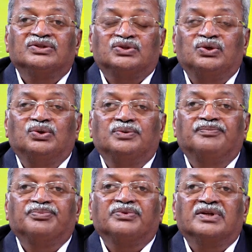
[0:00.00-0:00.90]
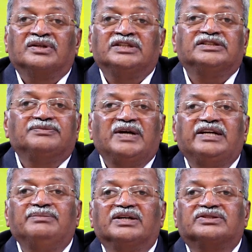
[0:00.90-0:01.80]
So this is
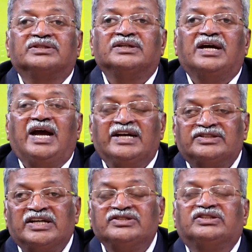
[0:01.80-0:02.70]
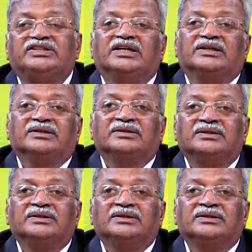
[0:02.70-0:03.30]
very much essential